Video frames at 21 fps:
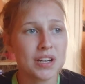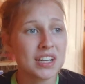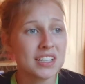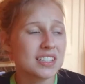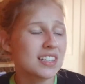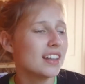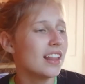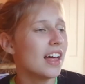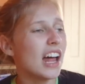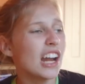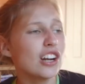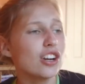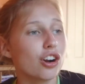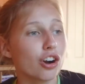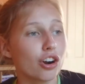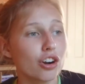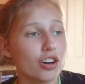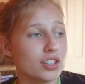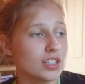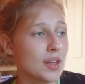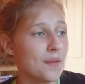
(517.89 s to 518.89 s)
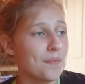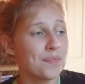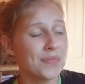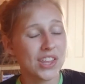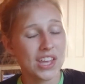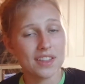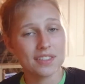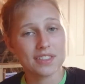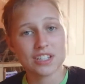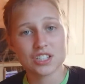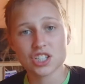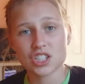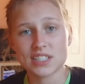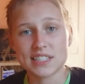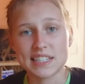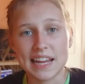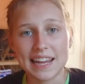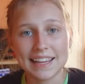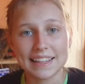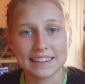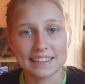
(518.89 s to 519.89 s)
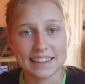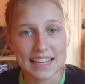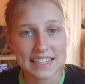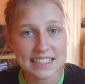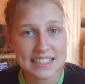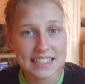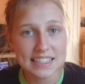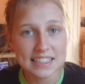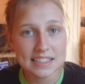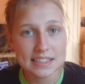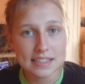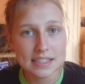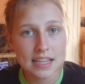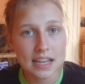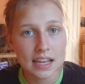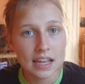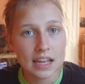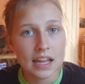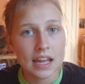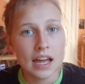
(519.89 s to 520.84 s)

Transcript: Because a lot of girls that just take lessons